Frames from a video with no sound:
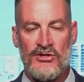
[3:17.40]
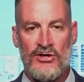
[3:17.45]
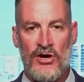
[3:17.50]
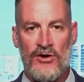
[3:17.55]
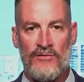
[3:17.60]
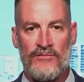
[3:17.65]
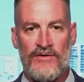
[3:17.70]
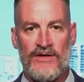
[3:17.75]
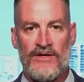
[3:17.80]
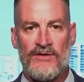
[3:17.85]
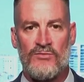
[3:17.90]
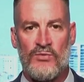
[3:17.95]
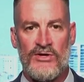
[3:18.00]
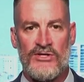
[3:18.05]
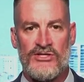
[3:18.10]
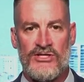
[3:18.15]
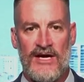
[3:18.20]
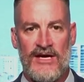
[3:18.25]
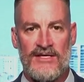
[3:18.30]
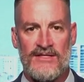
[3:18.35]
to COVID,
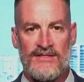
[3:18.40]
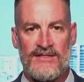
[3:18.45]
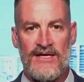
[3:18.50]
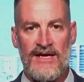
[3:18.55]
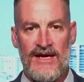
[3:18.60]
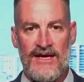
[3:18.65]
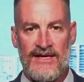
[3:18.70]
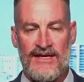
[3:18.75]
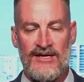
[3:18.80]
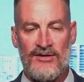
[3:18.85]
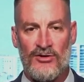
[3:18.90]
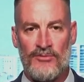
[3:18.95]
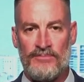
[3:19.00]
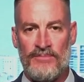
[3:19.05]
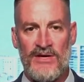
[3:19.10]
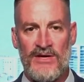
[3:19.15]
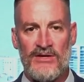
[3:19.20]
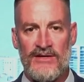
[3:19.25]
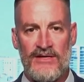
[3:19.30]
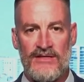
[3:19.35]
which has killed
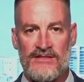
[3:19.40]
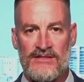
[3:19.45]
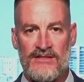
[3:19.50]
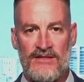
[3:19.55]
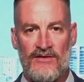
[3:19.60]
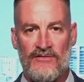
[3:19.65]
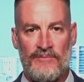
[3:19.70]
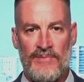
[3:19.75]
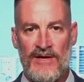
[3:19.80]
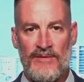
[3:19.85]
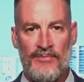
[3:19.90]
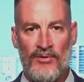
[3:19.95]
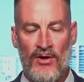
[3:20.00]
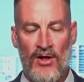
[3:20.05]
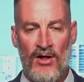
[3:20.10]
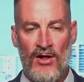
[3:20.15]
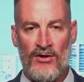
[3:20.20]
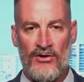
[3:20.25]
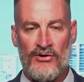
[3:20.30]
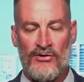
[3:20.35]
millions of people
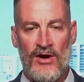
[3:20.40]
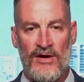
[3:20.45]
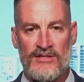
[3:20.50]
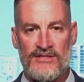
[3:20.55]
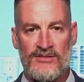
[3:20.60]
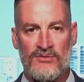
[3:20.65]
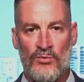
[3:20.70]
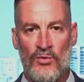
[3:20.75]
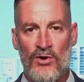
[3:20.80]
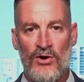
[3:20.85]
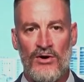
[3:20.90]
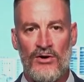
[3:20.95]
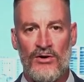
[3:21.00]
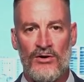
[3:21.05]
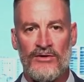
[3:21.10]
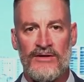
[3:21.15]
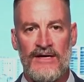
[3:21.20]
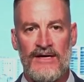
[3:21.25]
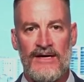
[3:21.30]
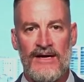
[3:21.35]
all across the
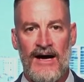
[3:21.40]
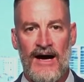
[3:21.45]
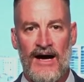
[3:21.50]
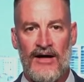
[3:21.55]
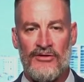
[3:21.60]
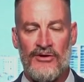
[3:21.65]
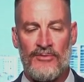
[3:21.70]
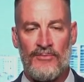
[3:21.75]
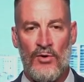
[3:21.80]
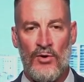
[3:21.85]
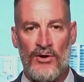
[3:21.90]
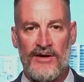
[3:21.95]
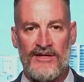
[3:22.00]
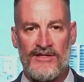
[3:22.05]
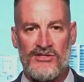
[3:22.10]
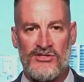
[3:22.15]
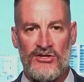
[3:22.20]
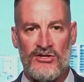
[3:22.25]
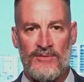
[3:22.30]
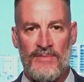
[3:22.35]
world. Uh, they're more
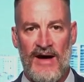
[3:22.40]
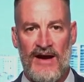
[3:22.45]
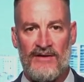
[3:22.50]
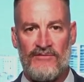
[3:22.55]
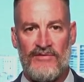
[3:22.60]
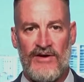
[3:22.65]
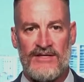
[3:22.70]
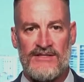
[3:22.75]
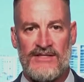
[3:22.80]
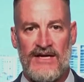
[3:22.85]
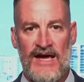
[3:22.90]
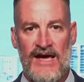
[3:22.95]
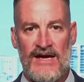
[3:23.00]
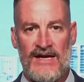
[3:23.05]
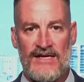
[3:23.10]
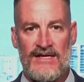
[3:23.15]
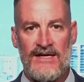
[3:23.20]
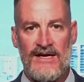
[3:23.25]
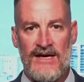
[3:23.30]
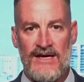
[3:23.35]
concerned about
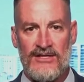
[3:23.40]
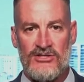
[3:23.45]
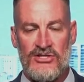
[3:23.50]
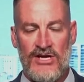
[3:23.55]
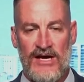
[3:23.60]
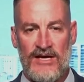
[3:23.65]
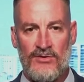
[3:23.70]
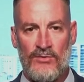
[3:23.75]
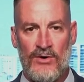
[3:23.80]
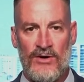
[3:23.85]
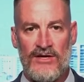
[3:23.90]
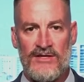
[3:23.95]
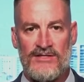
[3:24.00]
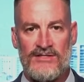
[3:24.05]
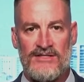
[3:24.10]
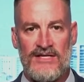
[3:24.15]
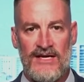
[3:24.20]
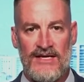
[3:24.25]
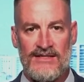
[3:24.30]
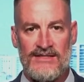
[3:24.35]
investigating January
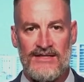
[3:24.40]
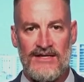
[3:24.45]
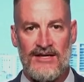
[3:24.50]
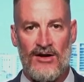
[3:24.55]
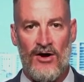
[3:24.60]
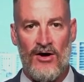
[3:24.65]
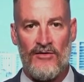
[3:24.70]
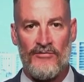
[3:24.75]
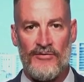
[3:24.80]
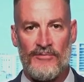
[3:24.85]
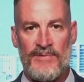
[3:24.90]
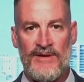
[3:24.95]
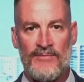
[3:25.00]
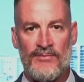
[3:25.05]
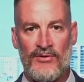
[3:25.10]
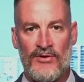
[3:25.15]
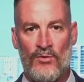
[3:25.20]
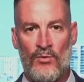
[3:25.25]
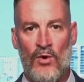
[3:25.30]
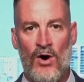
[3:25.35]
6th and all the
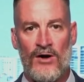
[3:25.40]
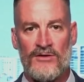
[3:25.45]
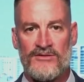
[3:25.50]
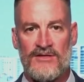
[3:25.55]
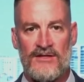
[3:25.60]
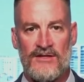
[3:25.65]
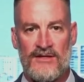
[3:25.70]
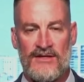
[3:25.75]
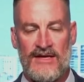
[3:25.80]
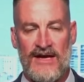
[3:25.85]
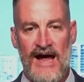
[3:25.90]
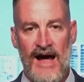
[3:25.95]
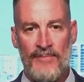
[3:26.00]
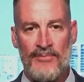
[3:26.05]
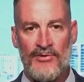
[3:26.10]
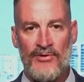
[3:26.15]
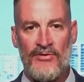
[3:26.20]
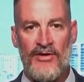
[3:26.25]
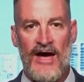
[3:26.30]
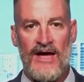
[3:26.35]
people that walked onto the
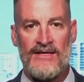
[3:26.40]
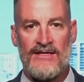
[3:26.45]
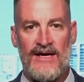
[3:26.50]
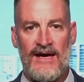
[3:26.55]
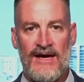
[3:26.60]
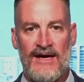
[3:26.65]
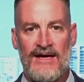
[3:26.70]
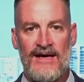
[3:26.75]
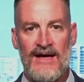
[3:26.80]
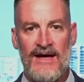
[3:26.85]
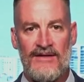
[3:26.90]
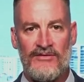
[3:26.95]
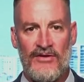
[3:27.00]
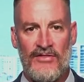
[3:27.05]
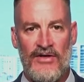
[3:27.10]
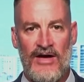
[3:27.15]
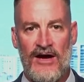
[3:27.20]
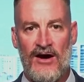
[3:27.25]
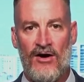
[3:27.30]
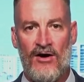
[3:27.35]
Capitol that day
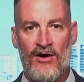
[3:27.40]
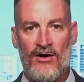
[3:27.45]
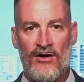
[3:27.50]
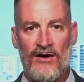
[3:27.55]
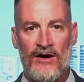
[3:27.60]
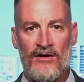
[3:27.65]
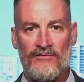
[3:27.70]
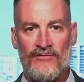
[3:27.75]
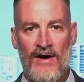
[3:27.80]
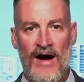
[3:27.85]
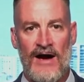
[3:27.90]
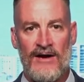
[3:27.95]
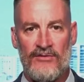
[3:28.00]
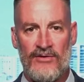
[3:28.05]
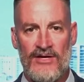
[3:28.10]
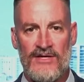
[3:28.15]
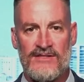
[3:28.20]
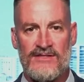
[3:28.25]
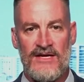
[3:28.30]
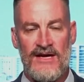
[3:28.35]
than they are a
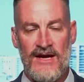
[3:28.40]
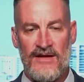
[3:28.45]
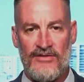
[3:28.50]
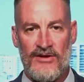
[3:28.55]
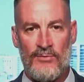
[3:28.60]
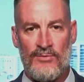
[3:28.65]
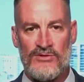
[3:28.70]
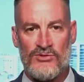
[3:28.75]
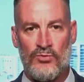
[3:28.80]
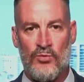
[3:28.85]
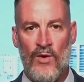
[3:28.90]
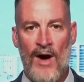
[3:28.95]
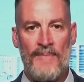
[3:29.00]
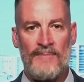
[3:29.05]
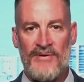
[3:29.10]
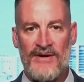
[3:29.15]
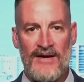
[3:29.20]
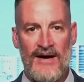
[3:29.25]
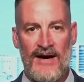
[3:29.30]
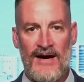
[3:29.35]
virus that was
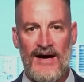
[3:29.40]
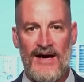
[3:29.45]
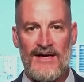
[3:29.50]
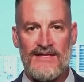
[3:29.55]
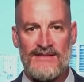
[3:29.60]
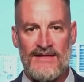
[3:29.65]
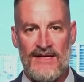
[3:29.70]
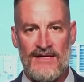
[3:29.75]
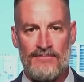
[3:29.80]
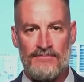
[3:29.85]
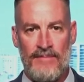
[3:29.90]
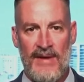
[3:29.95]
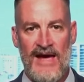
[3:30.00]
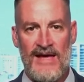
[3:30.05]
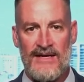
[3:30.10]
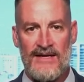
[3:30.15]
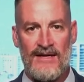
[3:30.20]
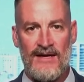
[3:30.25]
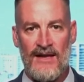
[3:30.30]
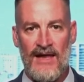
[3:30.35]
weaponized and
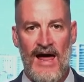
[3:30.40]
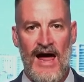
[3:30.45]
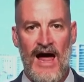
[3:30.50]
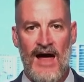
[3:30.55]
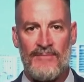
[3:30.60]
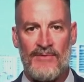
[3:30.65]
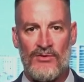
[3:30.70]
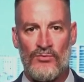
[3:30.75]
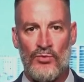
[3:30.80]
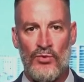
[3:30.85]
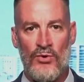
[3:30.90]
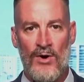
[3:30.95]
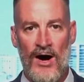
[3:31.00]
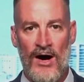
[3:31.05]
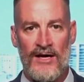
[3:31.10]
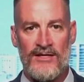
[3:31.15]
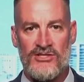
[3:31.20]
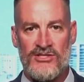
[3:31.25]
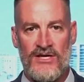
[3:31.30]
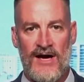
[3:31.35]
made in a lab in
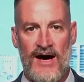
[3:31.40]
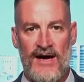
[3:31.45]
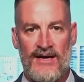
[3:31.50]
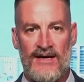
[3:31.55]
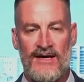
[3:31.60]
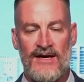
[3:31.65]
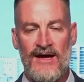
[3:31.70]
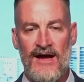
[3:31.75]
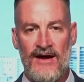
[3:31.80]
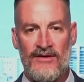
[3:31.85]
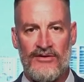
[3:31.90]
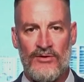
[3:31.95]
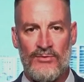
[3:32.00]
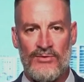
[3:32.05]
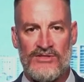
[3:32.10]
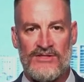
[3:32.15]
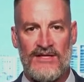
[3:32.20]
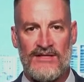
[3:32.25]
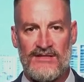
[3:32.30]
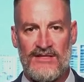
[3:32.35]
Wuhan, China, that
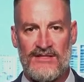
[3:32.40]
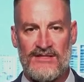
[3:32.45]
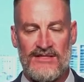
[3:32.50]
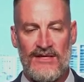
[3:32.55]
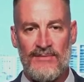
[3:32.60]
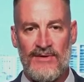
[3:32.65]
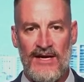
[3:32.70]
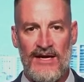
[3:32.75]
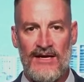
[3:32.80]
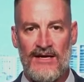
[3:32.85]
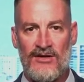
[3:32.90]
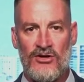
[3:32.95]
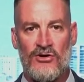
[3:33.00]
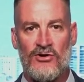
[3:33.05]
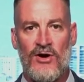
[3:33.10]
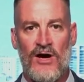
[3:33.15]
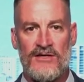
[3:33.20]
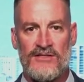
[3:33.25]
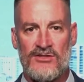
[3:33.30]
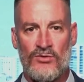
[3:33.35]
was then disseminated
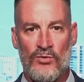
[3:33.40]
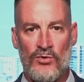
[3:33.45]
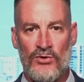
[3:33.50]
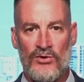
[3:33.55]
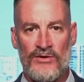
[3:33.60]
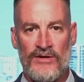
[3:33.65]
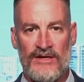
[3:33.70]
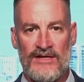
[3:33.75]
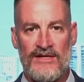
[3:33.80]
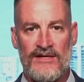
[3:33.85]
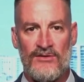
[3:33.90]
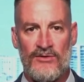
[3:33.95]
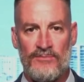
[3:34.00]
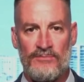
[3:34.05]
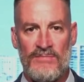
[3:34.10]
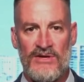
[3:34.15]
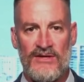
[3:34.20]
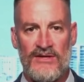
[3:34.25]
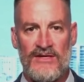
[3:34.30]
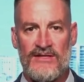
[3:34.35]
across the world and killed
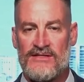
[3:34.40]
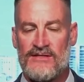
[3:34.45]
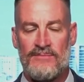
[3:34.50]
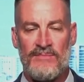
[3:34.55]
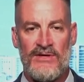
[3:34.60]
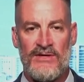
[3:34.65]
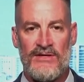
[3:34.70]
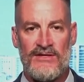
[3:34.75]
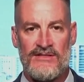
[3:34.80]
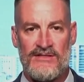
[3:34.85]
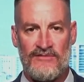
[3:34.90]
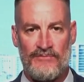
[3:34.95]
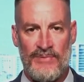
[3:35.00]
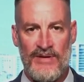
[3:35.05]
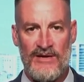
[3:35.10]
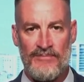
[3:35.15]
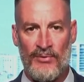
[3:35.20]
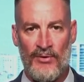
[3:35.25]
millions and millions millions of